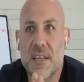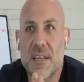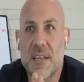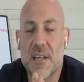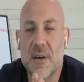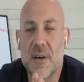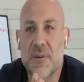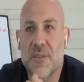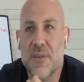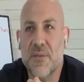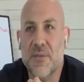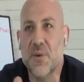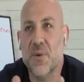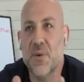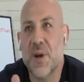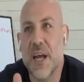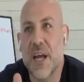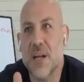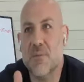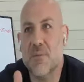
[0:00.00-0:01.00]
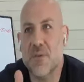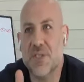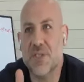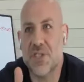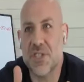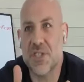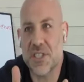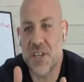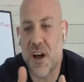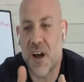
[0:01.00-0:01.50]
the food item was
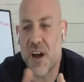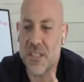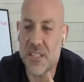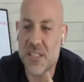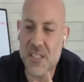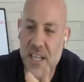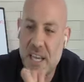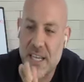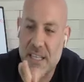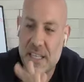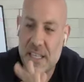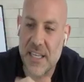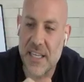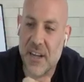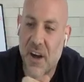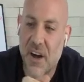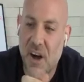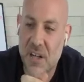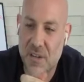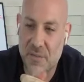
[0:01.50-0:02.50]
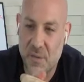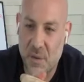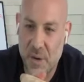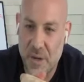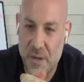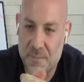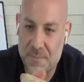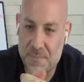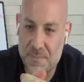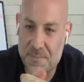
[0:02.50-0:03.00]
just tossed lightly in olive
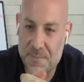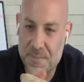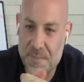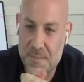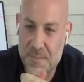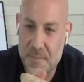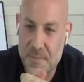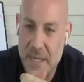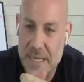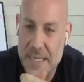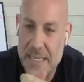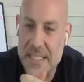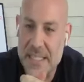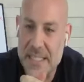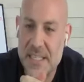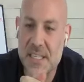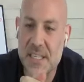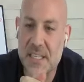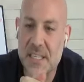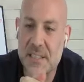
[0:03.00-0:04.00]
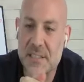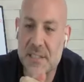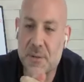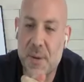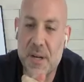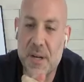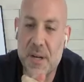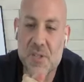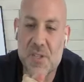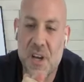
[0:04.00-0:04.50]
oil. Is the
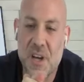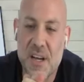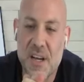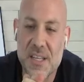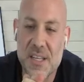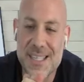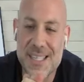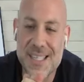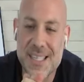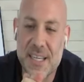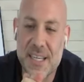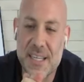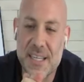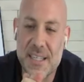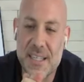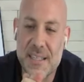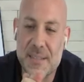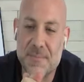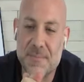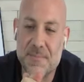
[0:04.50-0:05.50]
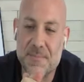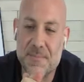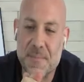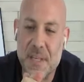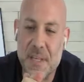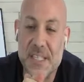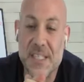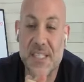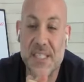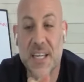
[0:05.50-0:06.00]
tomato sauce
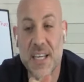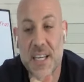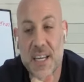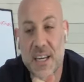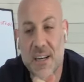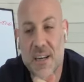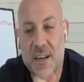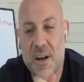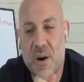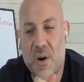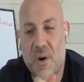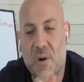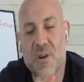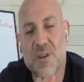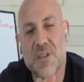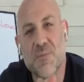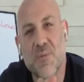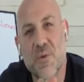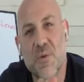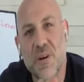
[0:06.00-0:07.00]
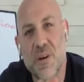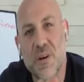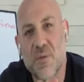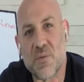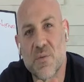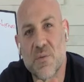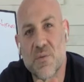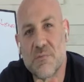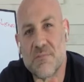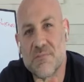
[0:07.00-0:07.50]
acidic, or is it more
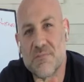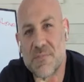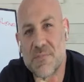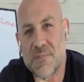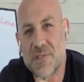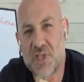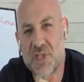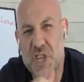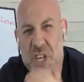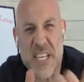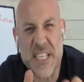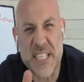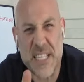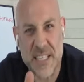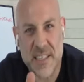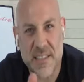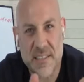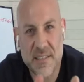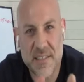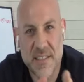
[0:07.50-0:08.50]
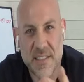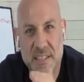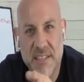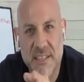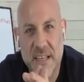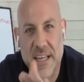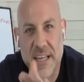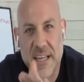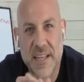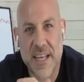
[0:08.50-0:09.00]
cheesy
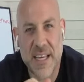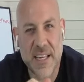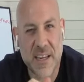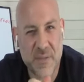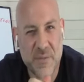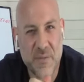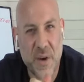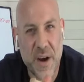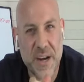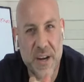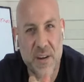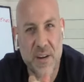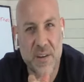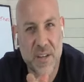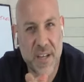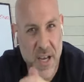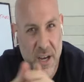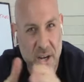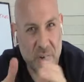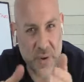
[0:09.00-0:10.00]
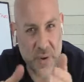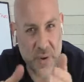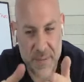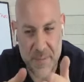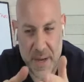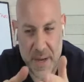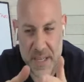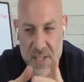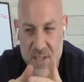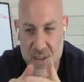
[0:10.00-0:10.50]
and like an Alfredo, like a
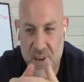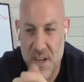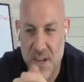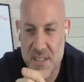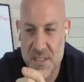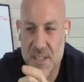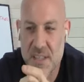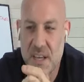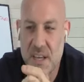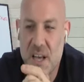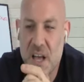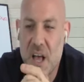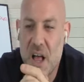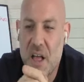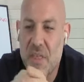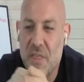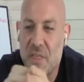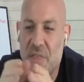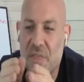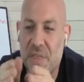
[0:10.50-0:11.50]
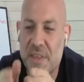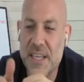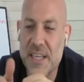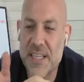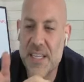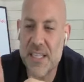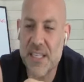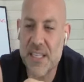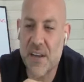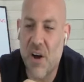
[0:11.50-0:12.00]
cream-based sauce?
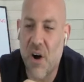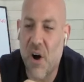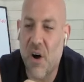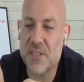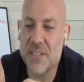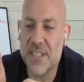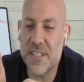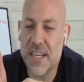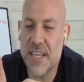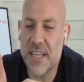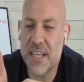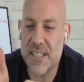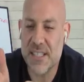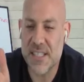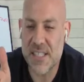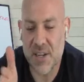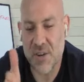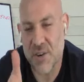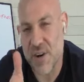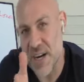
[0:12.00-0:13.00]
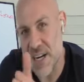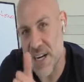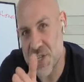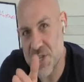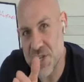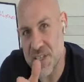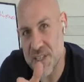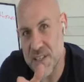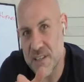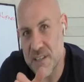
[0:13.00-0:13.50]
These all taking
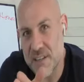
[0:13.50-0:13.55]
consideration.